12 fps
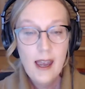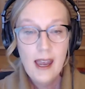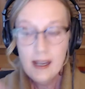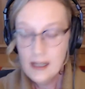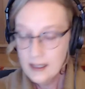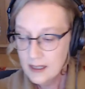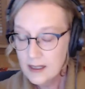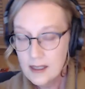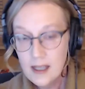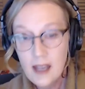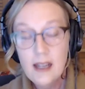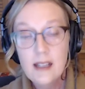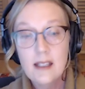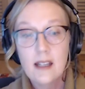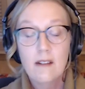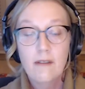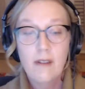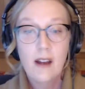and is instead
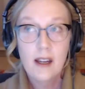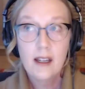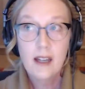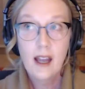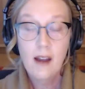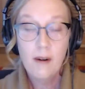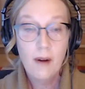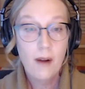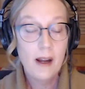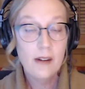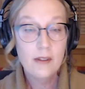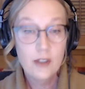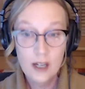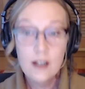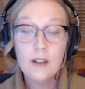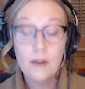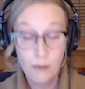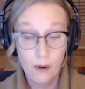identified around
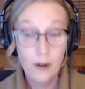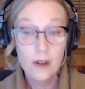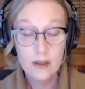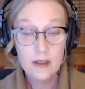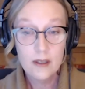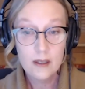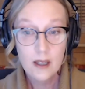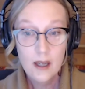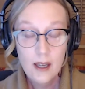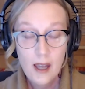gender roles,